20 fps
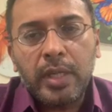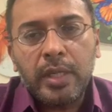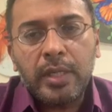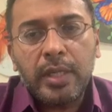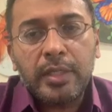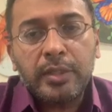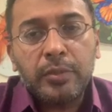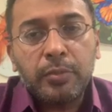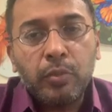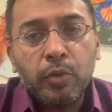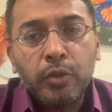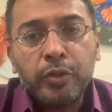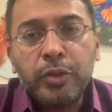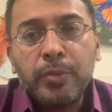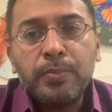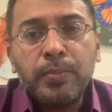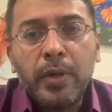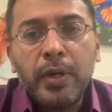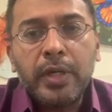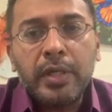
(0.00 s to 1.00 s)
and that's the most
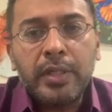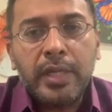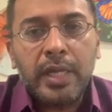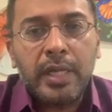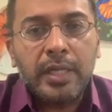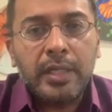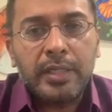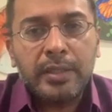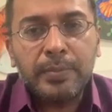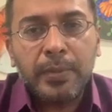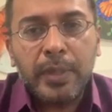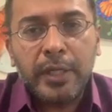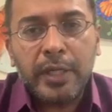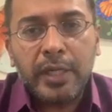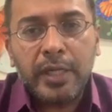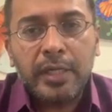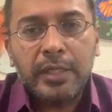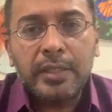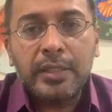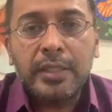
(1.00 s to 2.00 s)
important thing in this
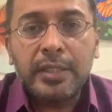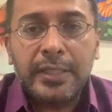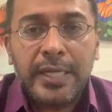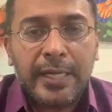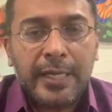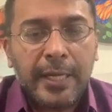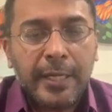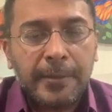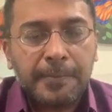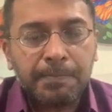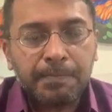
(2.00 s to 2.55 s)
particular technique.